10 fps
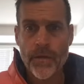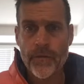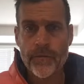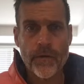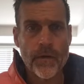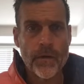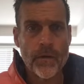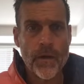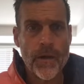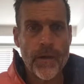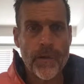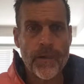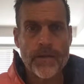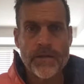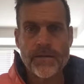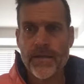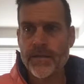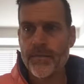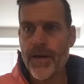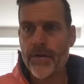So
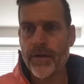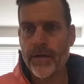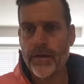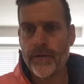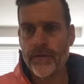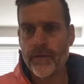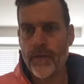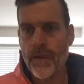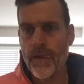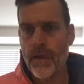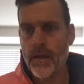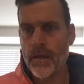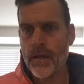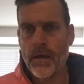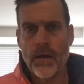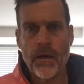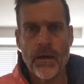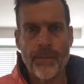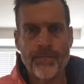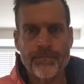that's the battery case.
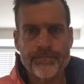That's